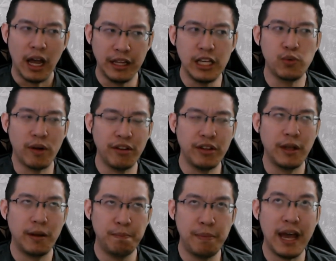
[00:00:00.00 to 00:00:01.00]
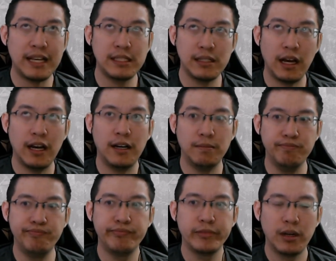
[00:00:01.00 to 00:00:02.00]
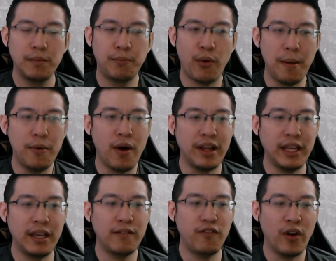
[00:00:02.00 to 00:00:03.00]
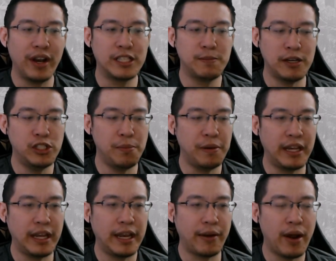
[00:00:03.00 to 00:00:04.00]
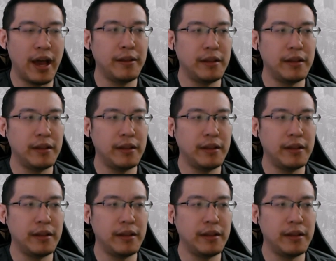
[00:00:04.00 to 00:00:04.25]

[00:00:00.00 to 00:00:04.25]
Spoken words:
it's one of the best primal, I think, for an expansion beginning, right?